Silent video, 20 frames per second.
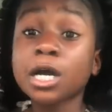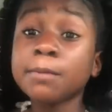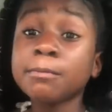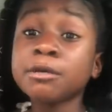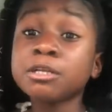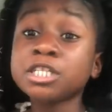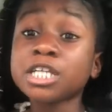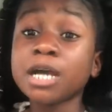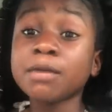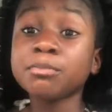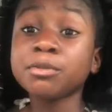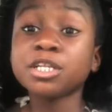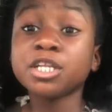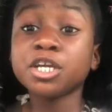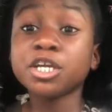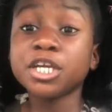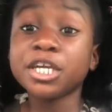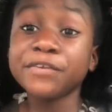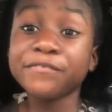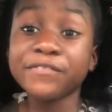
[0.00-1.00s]
Comment down
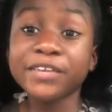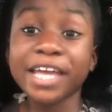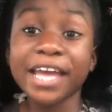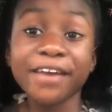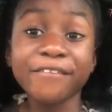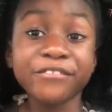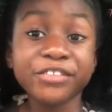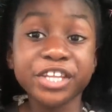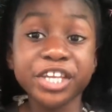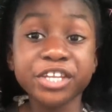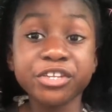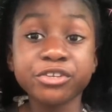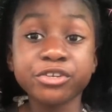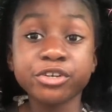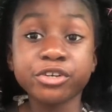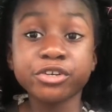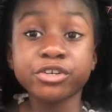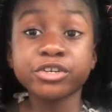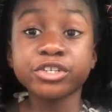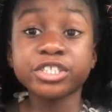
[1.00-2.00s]
below if you have
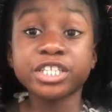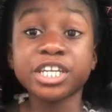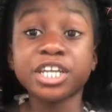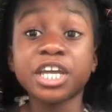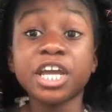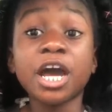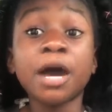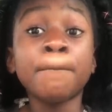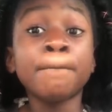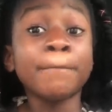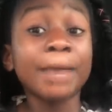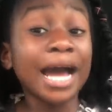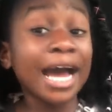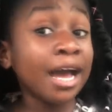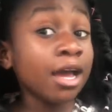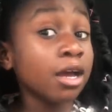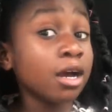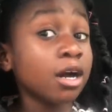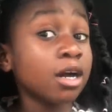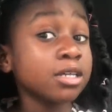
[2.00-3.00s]
TikTok, because
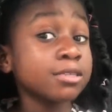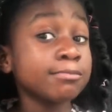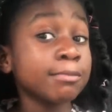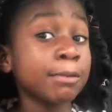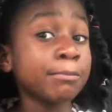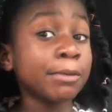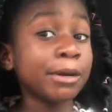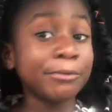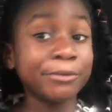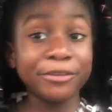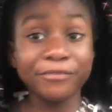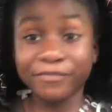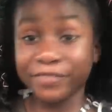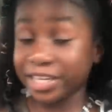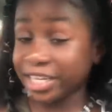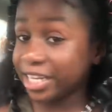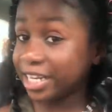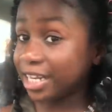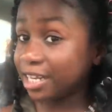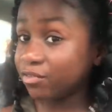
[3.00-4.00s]
I asked my mom if
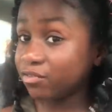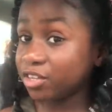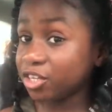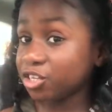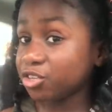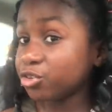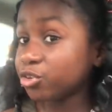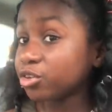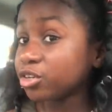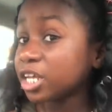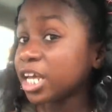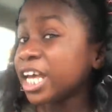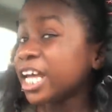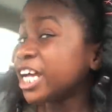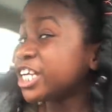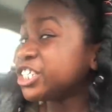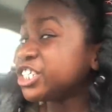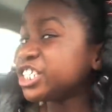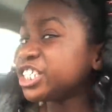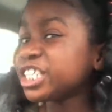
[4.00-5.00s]
I can have TikTok
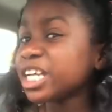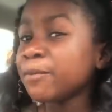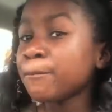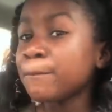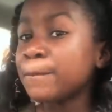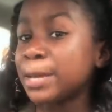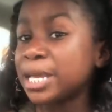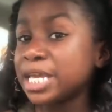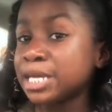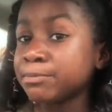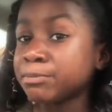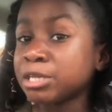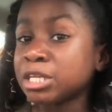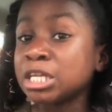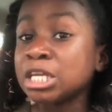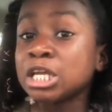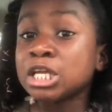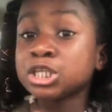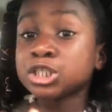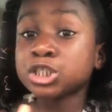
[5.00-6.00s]
and she said
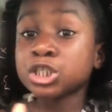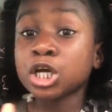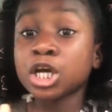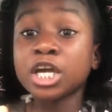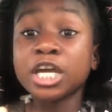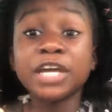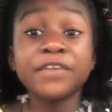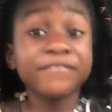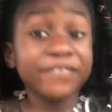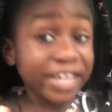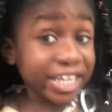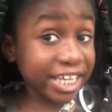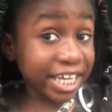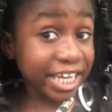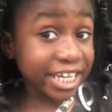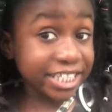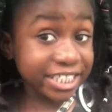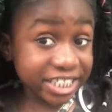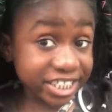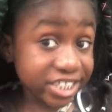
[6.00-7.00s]
maybe. So if I
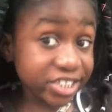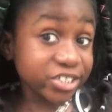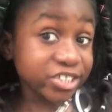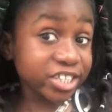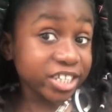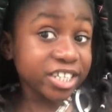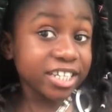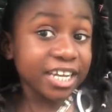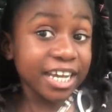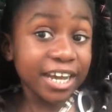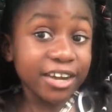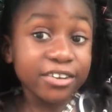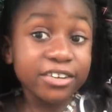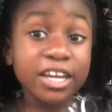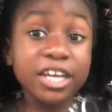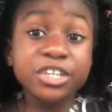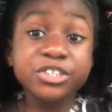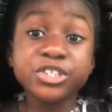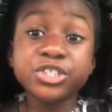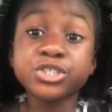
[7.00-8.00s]
get a TikTok account,
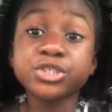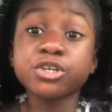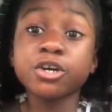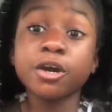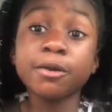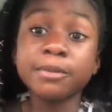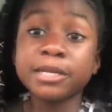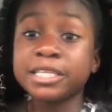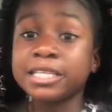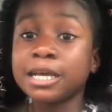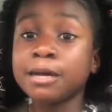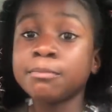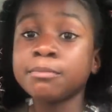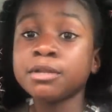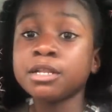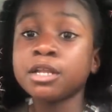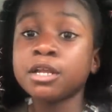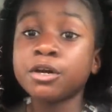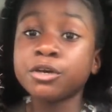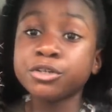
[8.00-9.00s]
just comment down
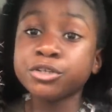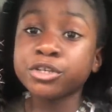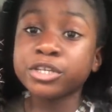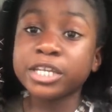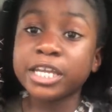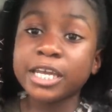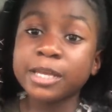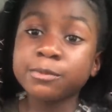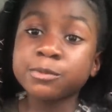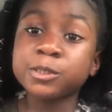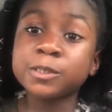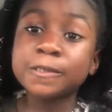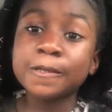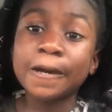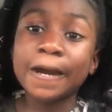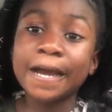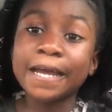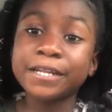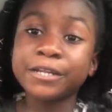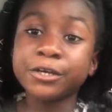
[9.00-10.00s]
below your name
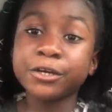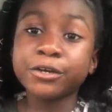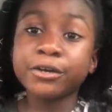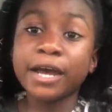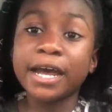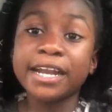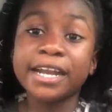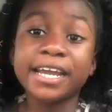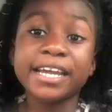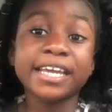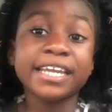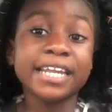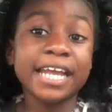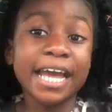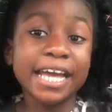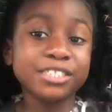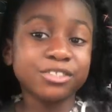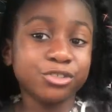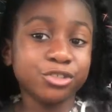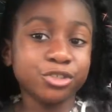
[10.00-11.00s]
so I know and I can
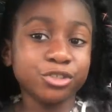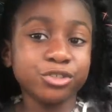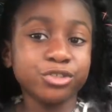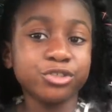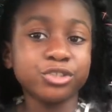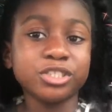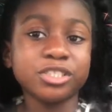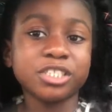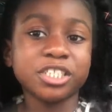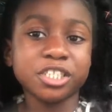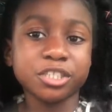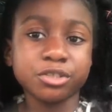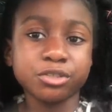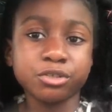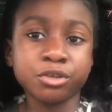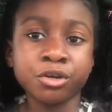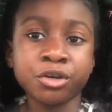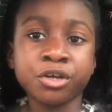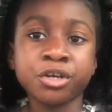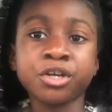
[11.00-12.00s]
add you to
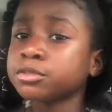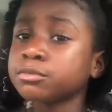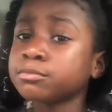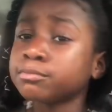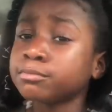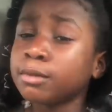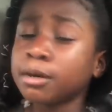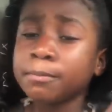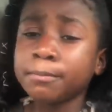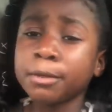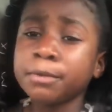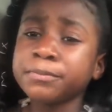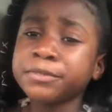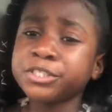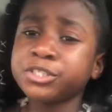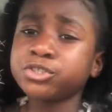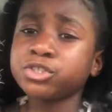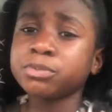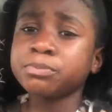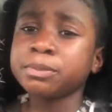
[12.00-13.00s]
TikTok. My mom
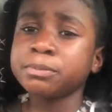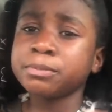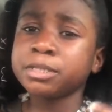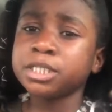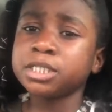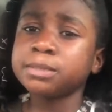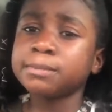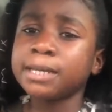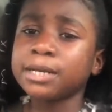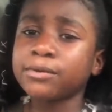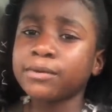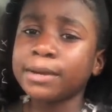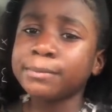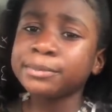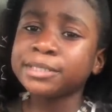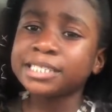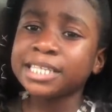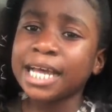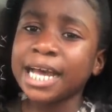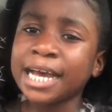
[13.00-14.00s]
is dropping me to my
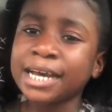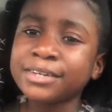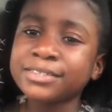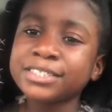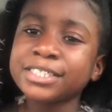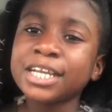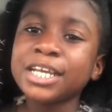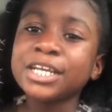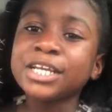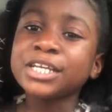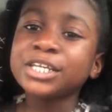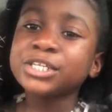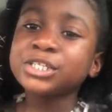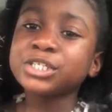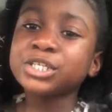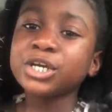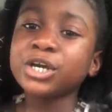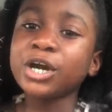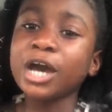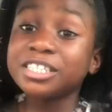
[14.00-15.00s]
grandma's house,
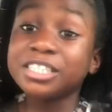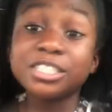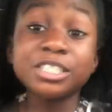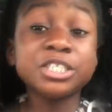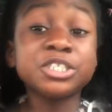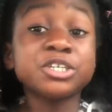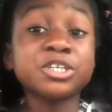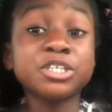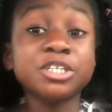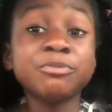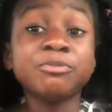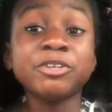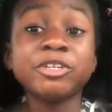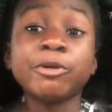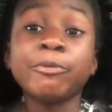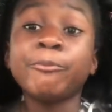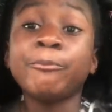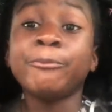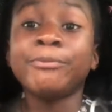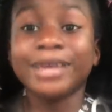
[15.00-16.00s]
so this is going to be
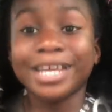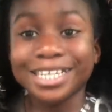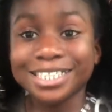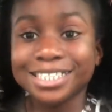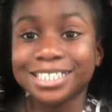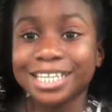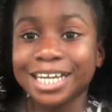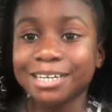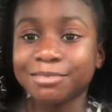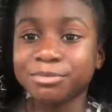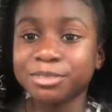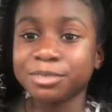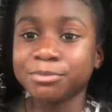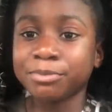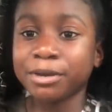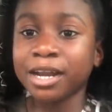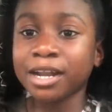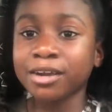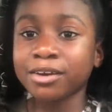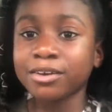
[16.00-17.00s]
the best time to
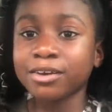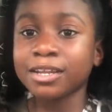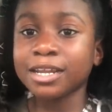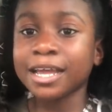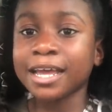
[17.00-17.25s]
prank her.